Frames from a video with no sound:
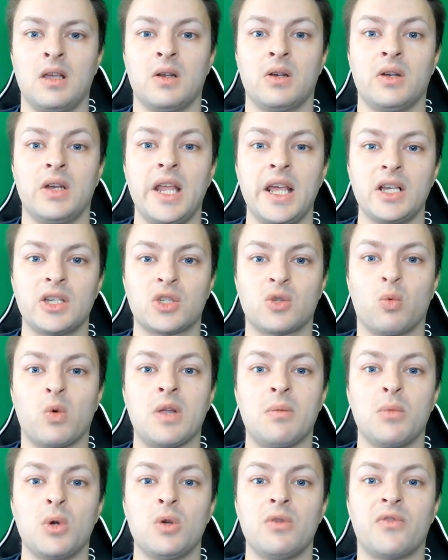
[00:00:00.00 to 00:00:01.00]
Next
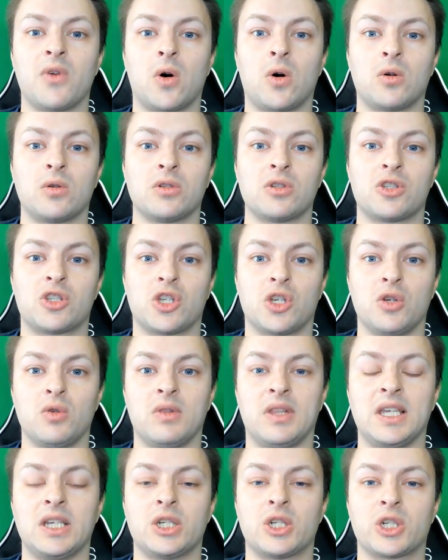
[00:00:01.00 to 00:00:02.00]
we move on to
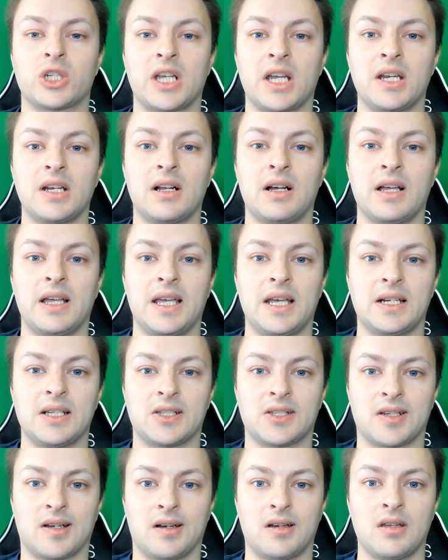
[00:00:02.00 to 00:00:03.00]
the shader
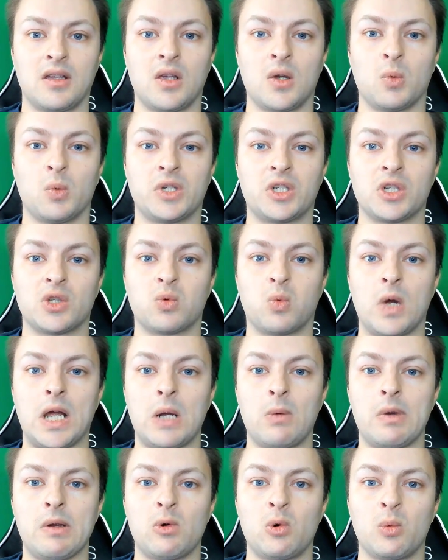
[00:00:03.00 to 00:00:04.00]
editor, which is
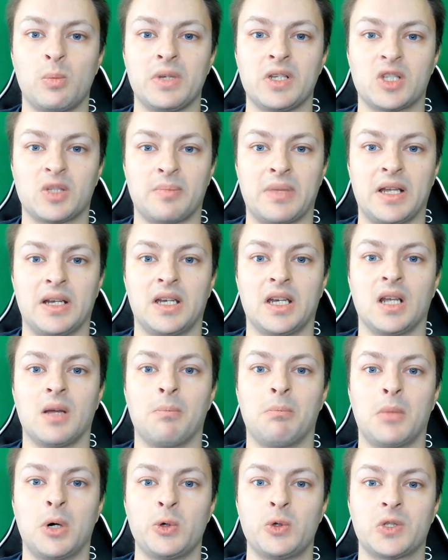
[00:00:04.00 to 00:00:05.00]
where we will be
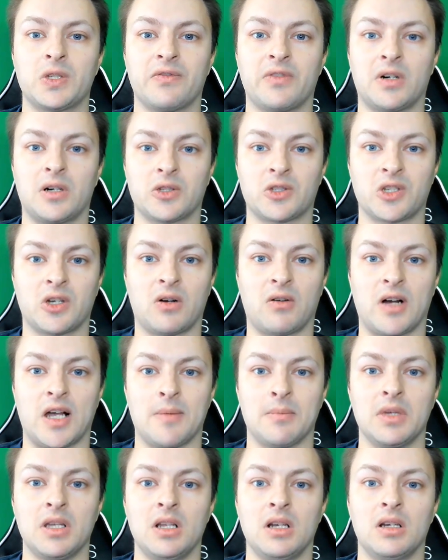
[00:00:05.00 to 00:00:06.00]
spending most of our
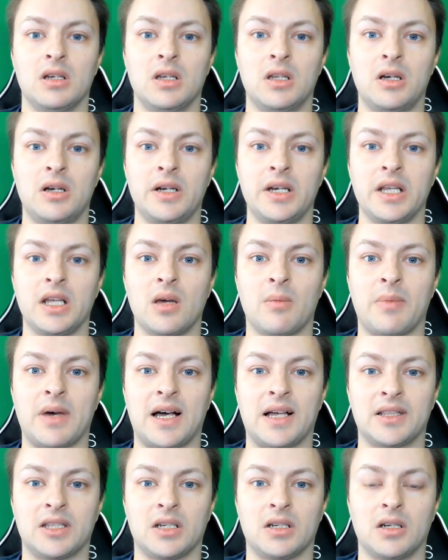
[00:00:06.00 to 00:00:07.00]
time, learning
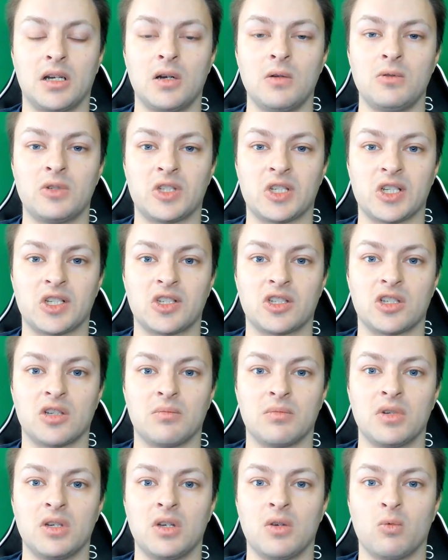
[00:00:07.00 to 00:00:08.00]
about the node
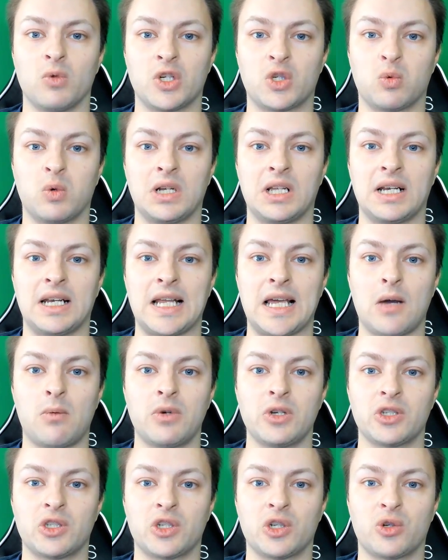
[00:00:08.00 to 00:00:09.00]
system, which will allow
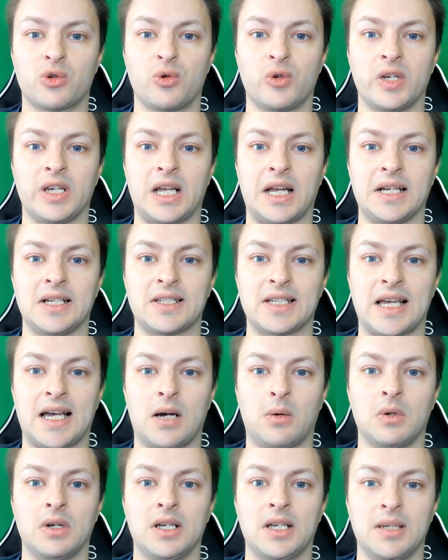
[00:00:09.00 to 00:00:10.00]
us to create
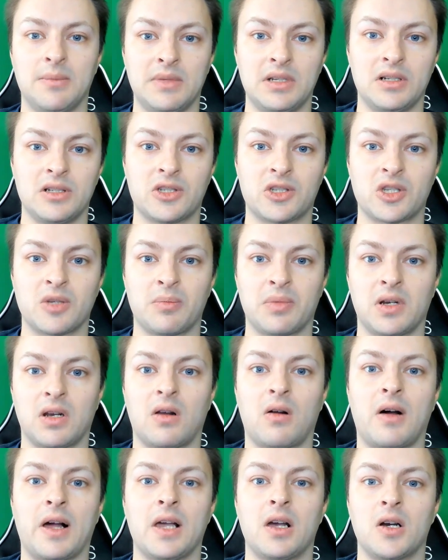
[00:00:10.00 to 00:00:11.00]
our limitless
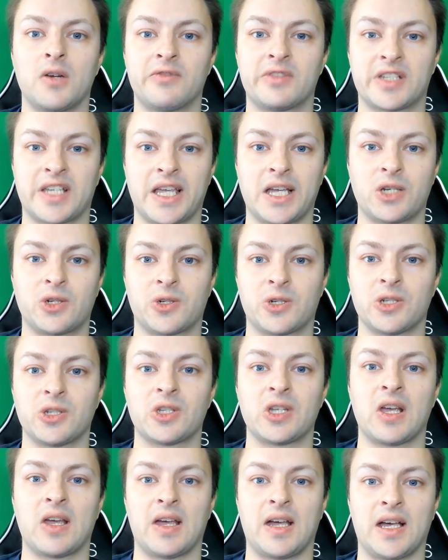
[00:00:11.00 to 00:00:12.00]
supply of
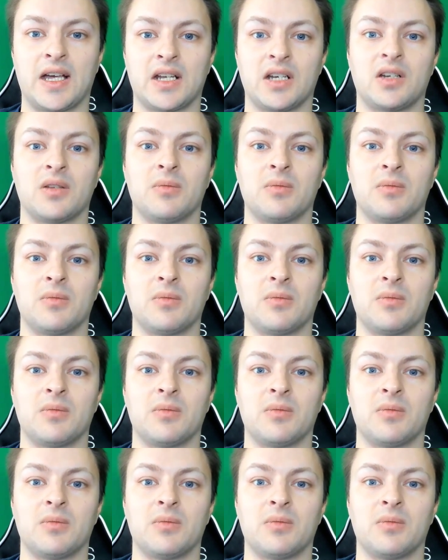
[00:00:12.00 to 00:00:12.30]
textures and